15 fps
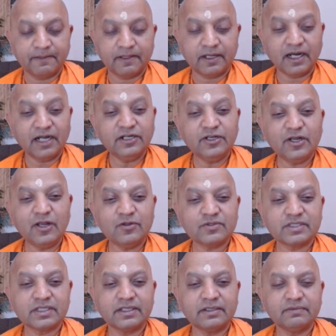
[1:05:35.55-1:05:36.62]

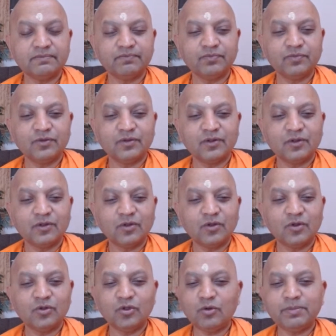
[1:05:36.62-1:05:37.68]
continuously,
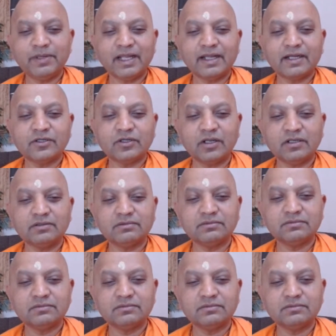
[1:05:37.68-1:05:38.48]
no break at all,